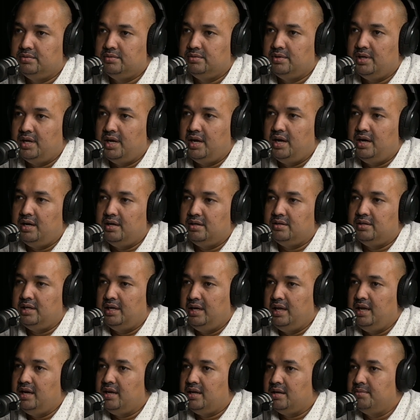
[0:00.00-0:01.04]
And an
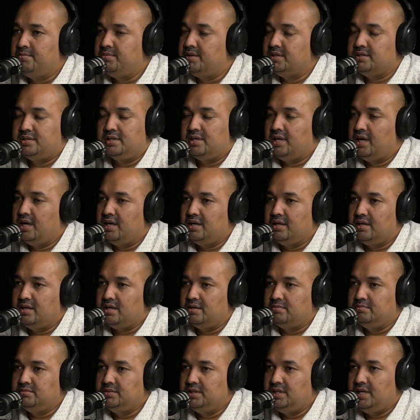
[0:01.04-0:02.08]
air compressor can
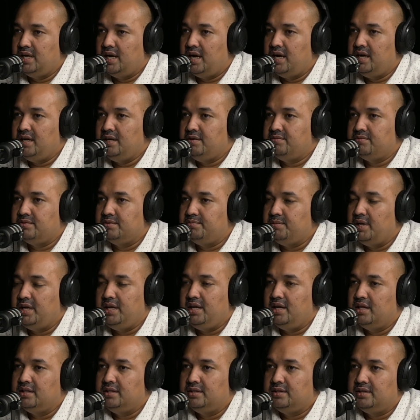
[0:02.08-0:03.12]
come in handy for
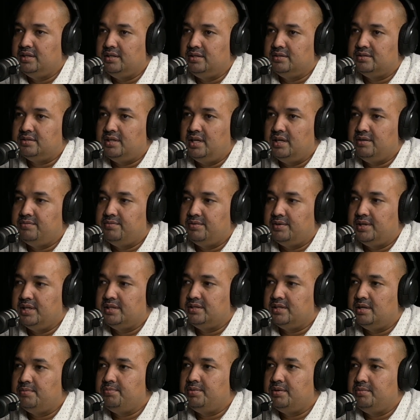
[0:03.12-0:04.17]
many other things. Like for
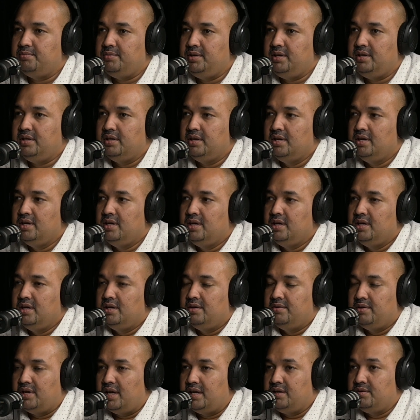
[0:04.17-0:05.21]
example,
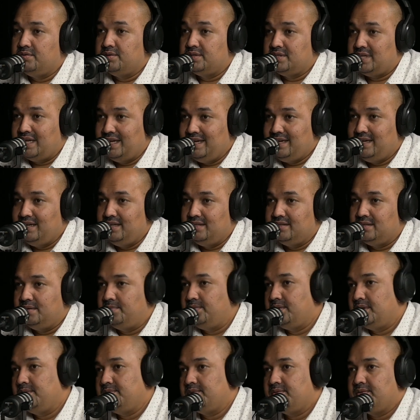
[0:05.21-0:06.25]
I go cycling
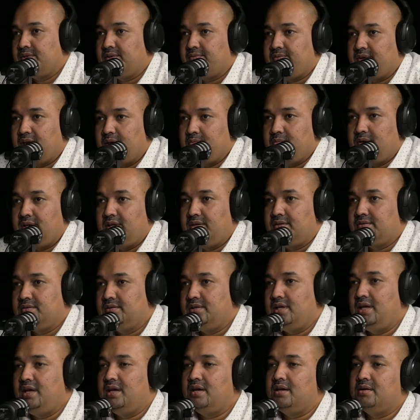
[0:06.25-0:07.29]
sometimes with the family. So
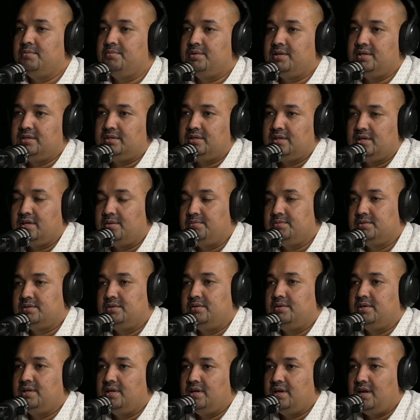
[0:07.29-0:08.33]
the air compressor comes
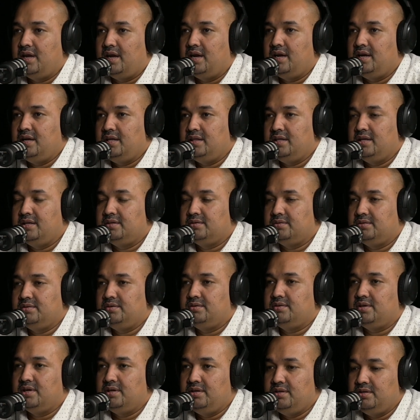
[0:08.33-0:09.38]
good and handy there. So
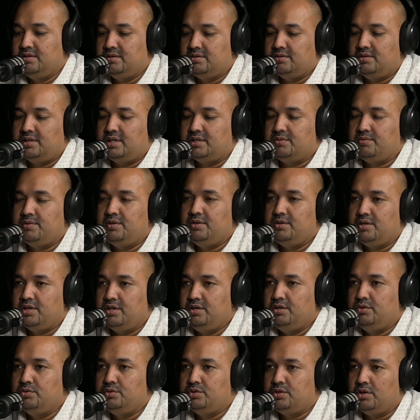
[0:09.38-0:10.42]
that's when you can
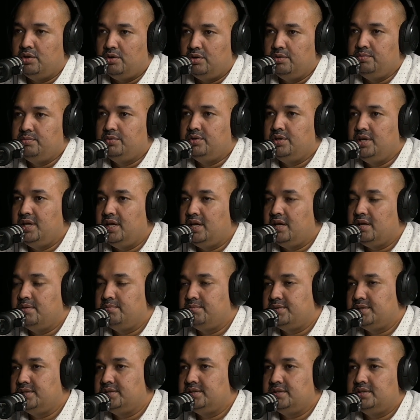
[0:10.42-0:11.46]
use your onboard air
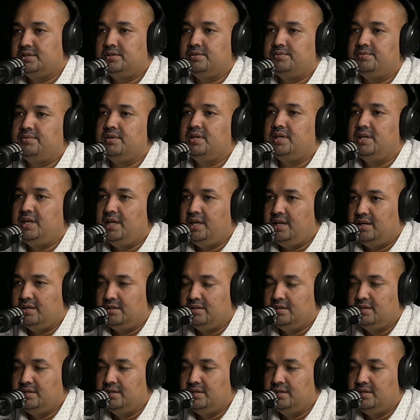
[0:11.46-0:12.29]
compressor to fill in air.